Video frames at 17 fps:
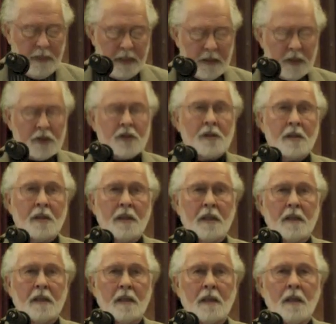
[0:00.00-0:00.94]
make this
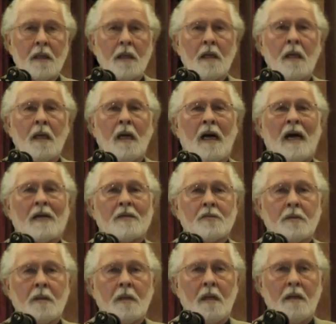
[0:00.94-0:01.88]
clear as